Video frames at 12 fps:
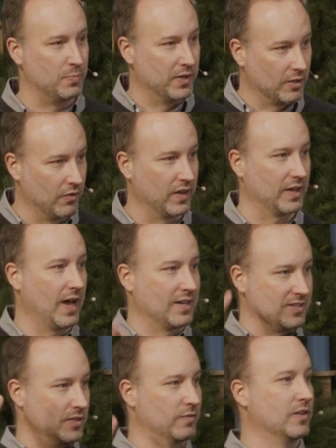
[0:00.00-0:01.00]
bigger that God
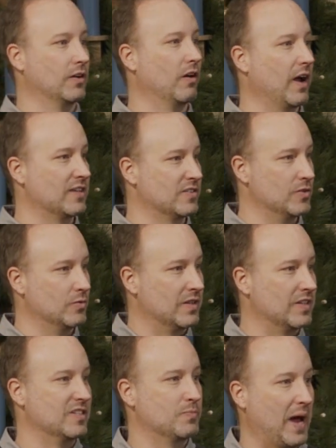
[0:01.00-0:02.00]
has lifted our eyes to in
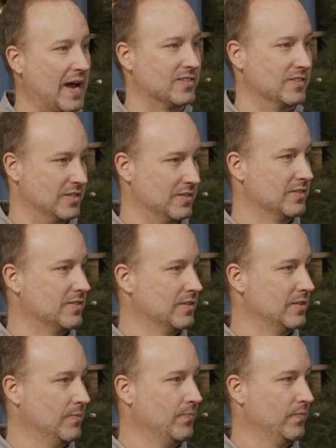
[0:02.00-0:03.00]
these passages
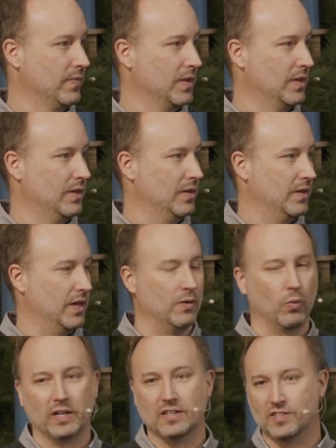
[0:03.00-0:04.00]
and
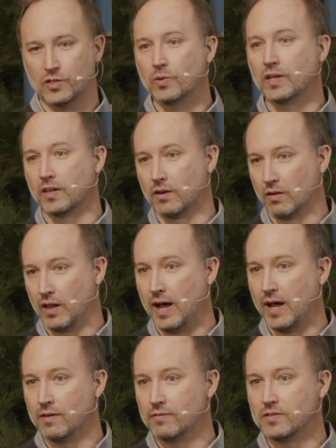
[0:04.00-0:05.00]
what He's doing in our
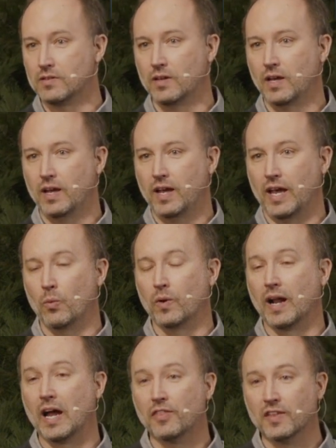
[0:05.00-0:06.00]
lives. And when
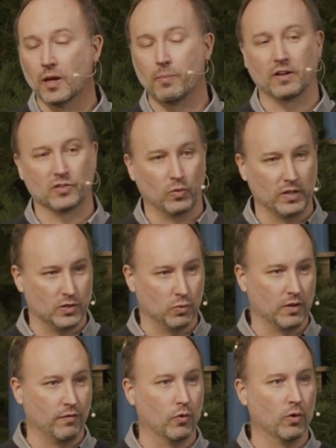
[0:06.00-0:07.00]
I think about
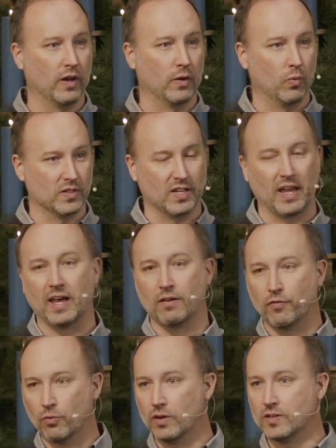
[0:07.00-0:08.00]
2024 and what's ahead
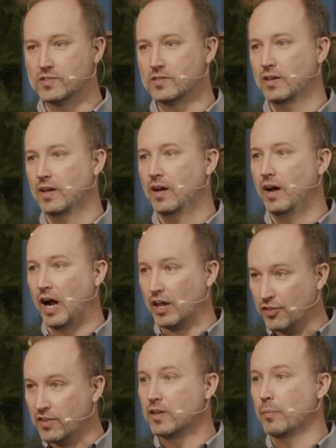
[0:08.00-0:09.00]
for us, I
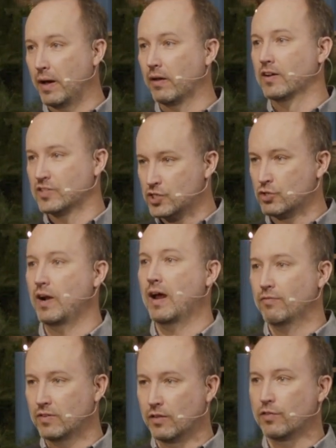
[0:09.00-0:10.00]
think about us
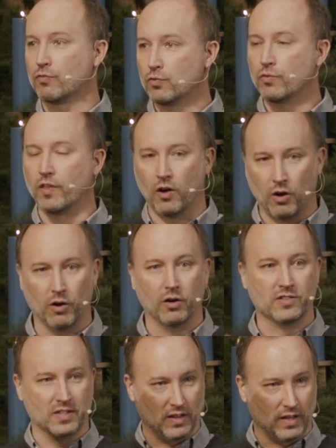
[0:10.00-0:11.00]
traveling through the
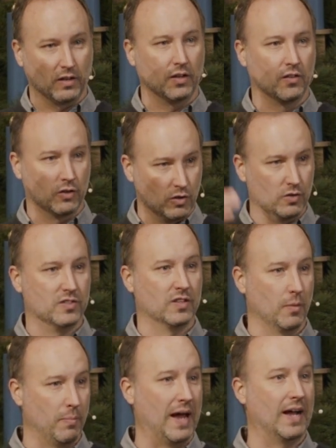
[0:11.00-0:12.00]
hards and the, the goods and
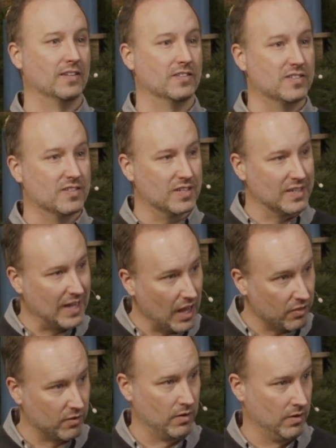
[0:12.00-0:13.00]
the bads
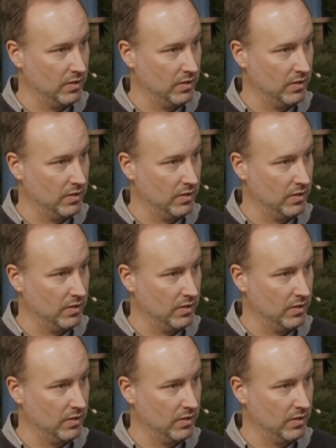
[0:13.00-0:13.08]
together.